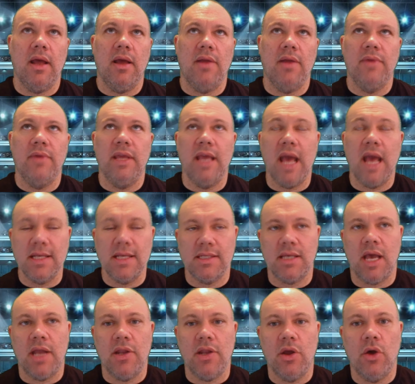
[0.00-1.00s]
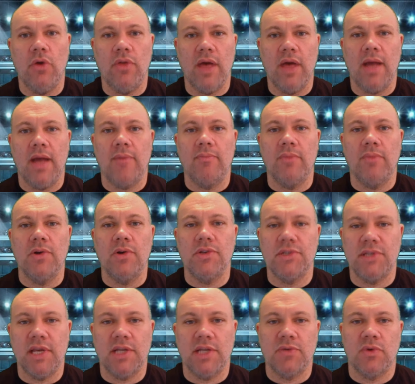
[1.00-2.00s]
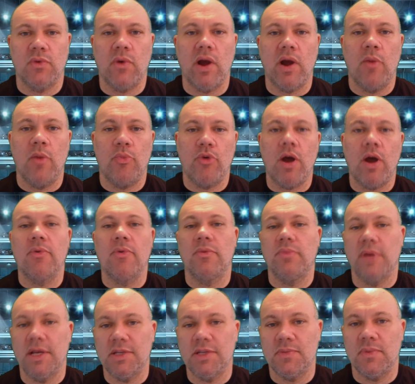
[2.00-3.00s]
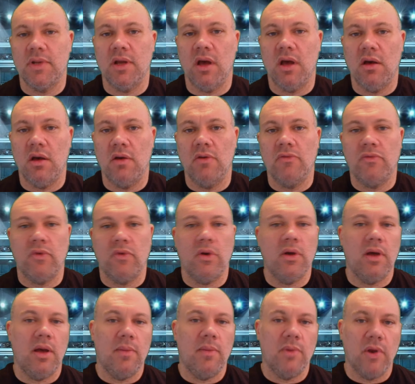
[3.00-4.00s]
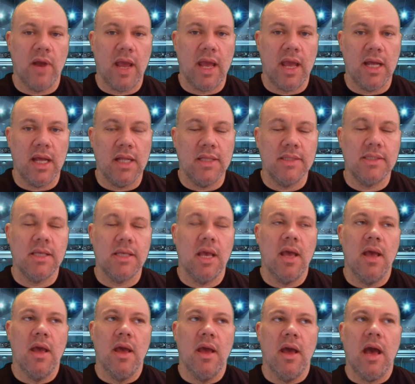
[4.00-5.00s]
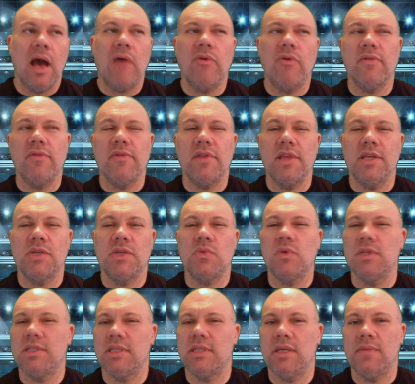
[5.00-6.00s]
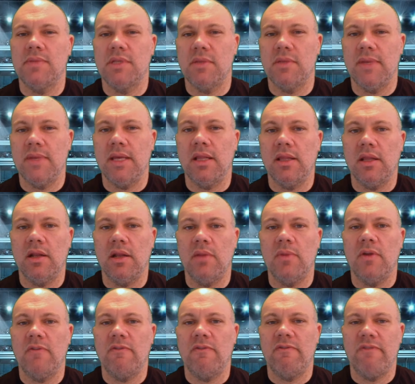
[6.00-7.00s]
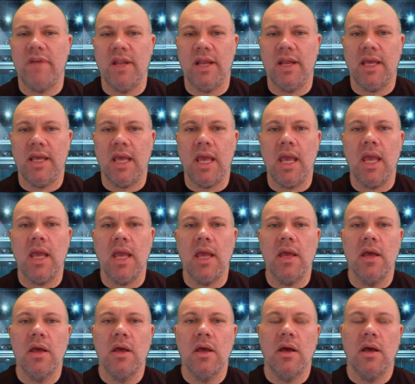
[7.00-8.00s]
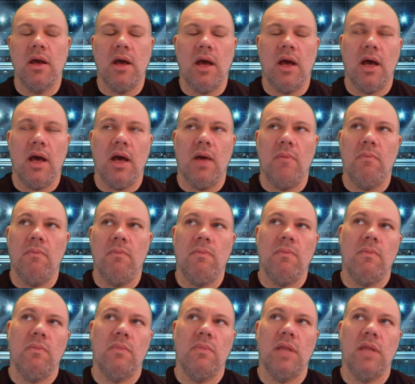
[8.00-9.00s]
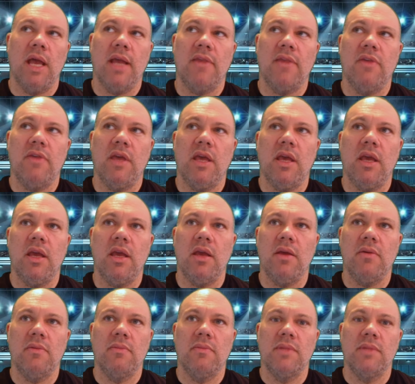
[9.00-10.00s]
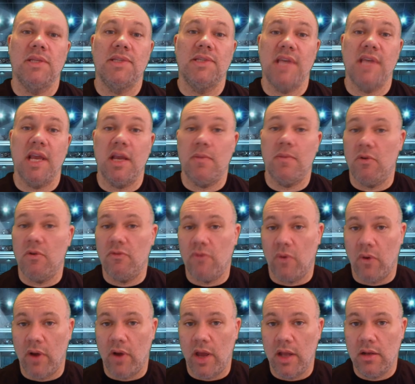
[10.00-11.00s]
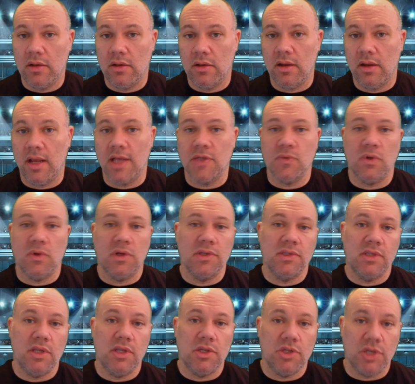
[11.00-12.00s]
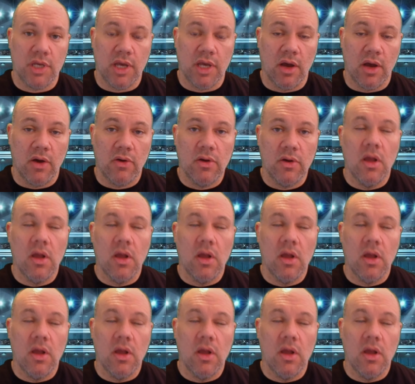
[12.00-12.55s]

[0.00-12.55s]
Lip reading: yes, I know that most sticks require proper placement of your hands. However, this one seems to be a little bit finicky, like the sink before it, as well as the Geo.